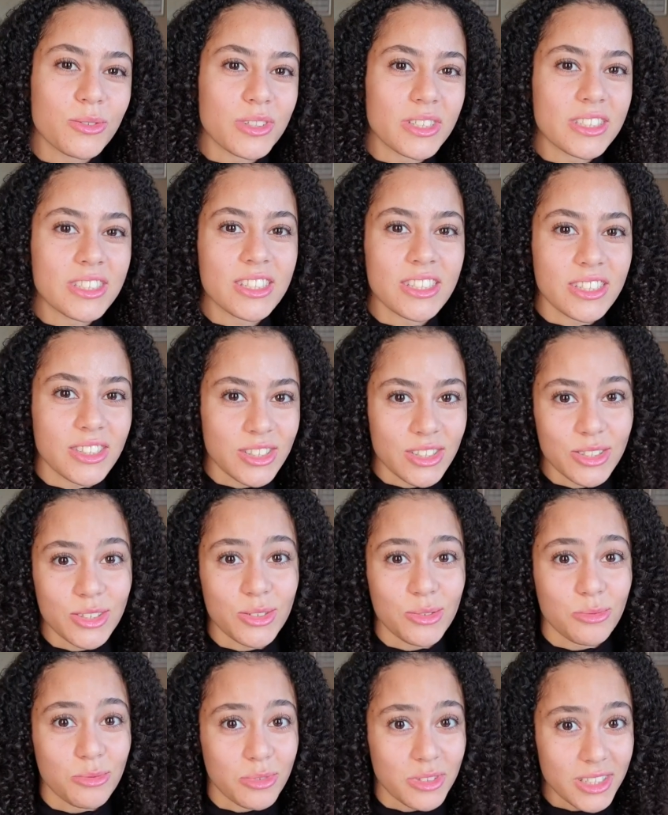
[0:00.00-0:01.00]
which is
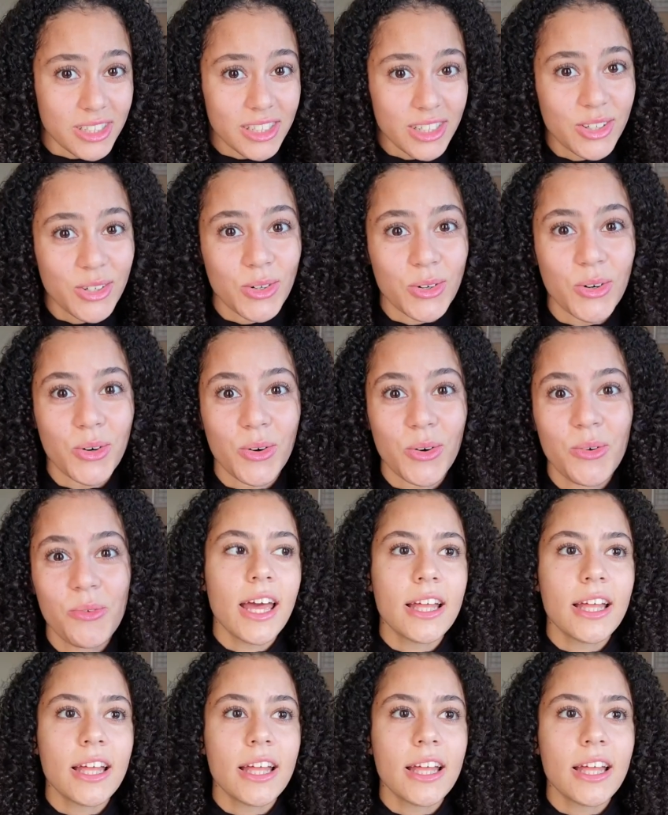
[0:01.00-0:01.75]
just really cool.